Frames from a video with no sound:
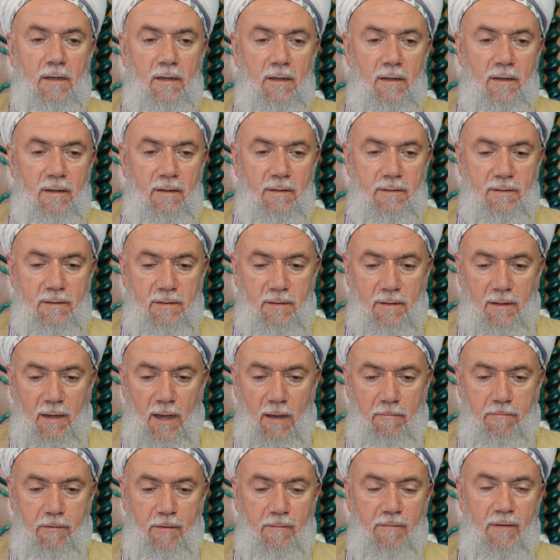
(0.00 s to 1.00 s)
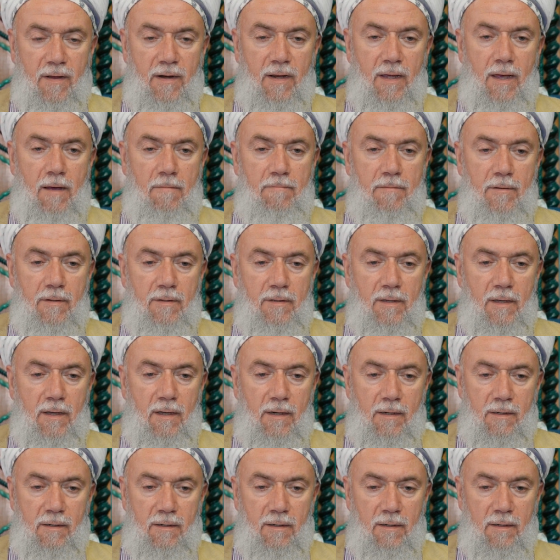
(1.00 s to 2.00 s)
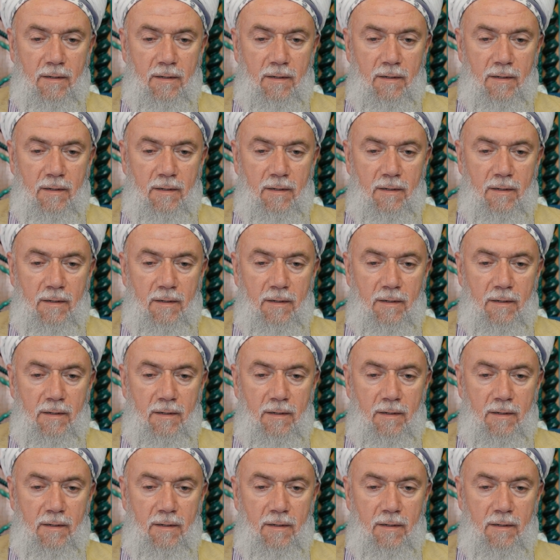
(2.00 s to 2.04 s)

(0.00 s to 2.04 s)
he's happy, very happy there.